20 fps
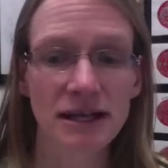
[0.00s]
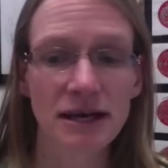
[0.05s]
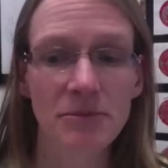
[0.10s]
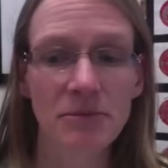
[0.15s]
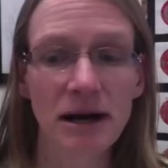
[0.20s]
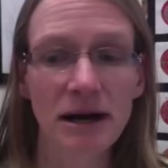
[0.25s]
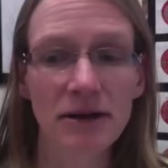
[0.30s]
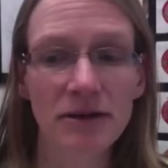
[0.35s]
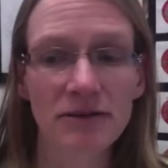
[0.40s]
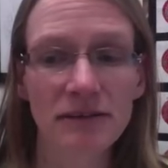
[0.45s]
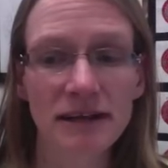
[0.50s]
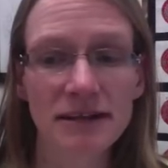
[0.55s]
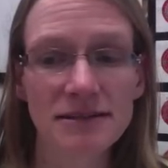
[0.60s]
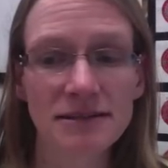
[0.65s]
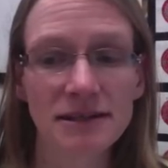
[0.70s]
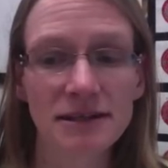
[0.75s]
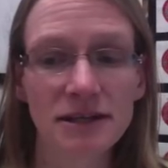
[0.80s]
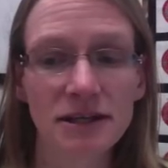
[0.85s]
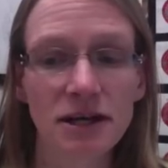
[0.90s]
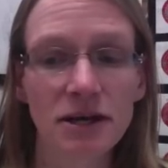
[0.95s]
that pyruvate is
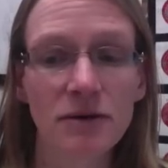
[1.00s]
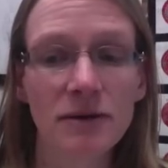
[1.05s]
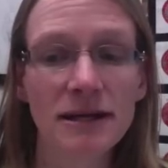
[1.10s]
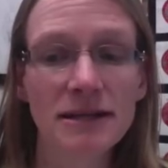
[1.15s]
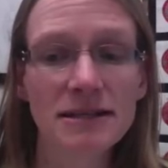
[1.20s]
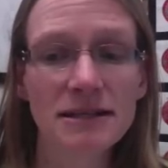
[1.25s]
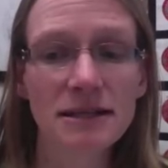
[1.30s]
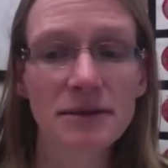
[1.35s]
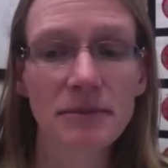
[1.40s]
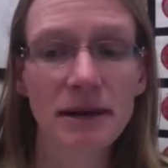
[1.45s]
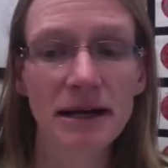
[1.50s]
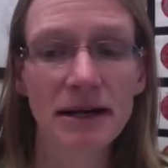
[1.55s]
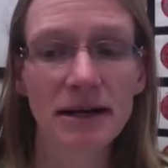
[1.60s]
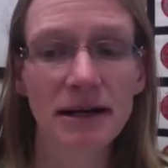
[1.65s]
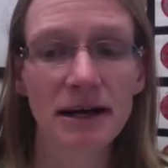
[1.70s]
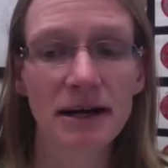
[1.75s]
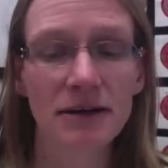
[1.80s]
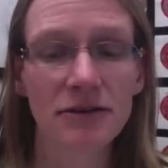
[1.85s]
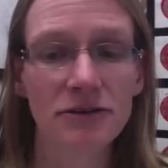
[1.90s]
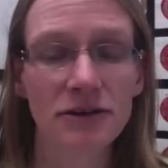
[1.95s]
going to go into the
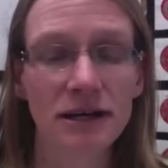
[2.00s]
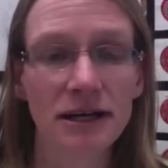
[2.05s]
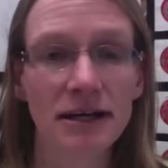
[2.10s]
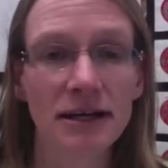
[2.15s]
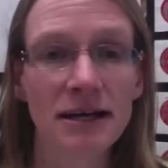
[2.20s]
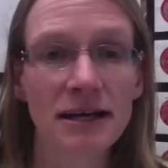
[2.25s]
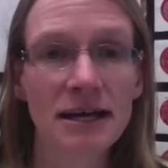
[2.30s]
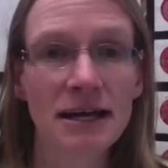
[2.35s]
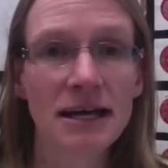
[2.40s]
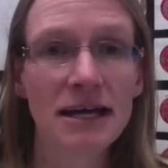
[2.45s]
mitochondria